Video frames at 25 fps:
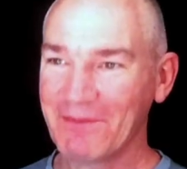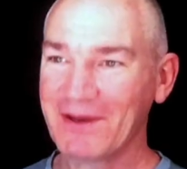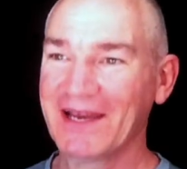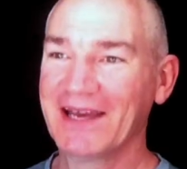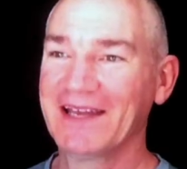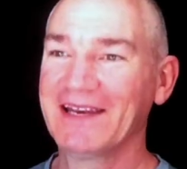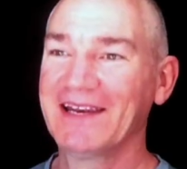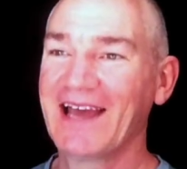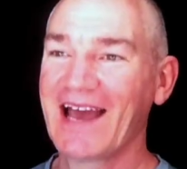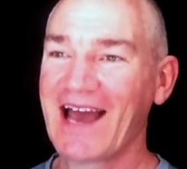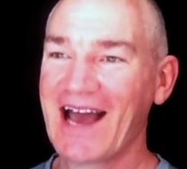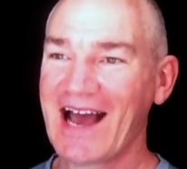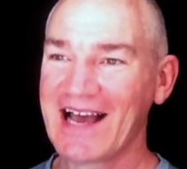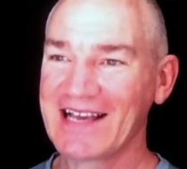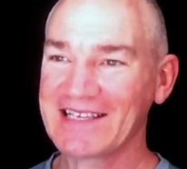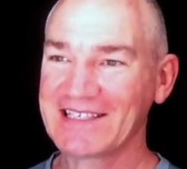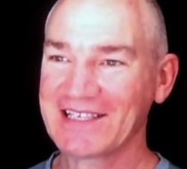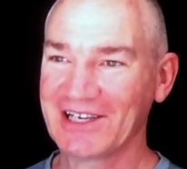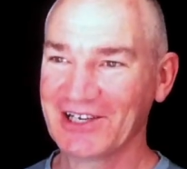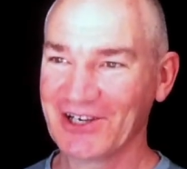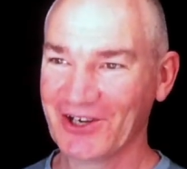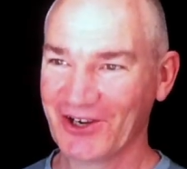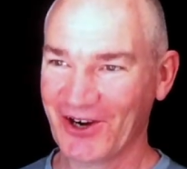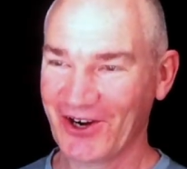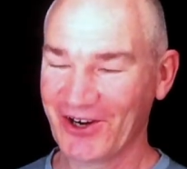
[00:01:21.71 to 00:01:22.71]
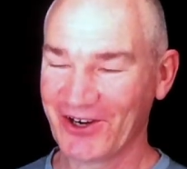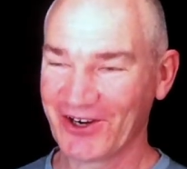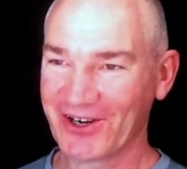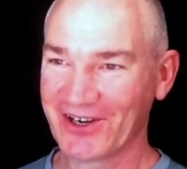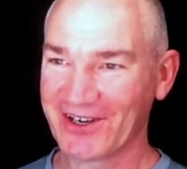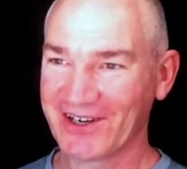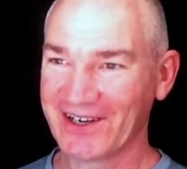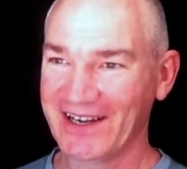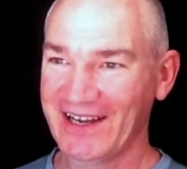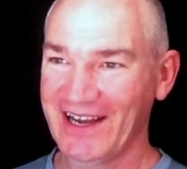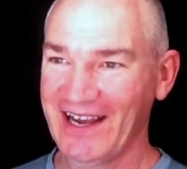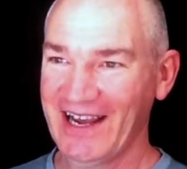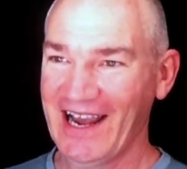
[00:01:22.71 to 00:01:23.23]
in as a learner.
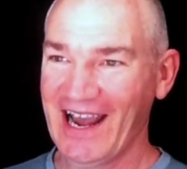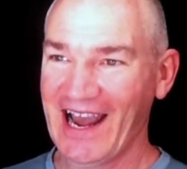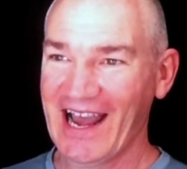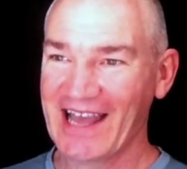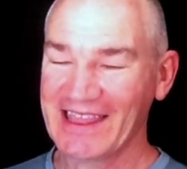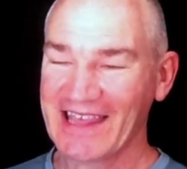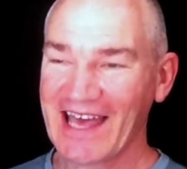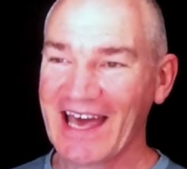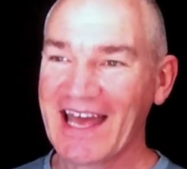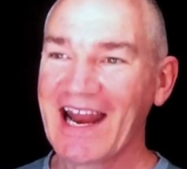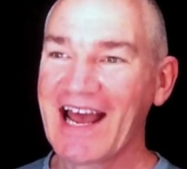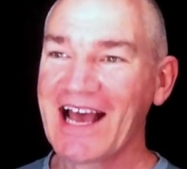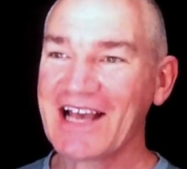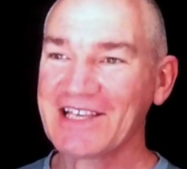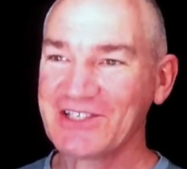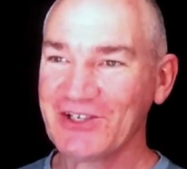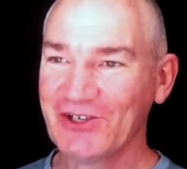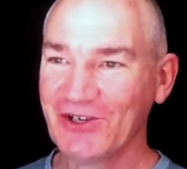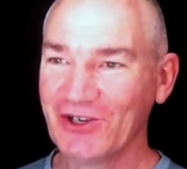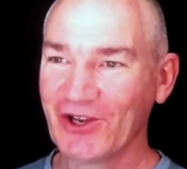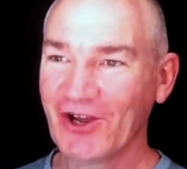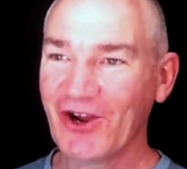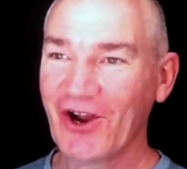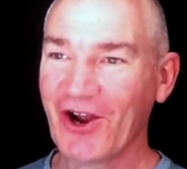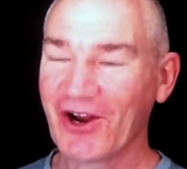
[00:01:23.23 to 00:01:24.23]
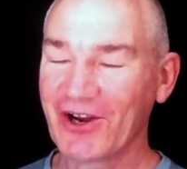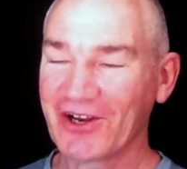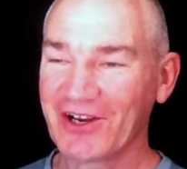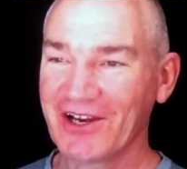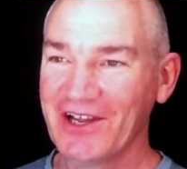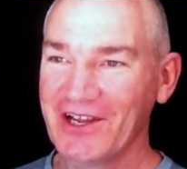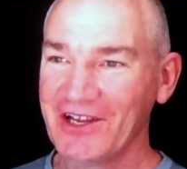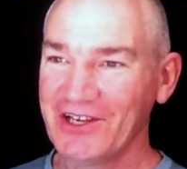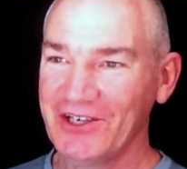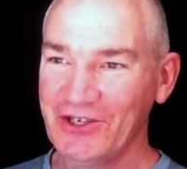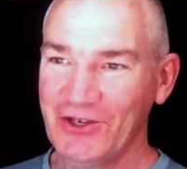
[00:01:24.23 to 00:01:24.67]
And then as you learn,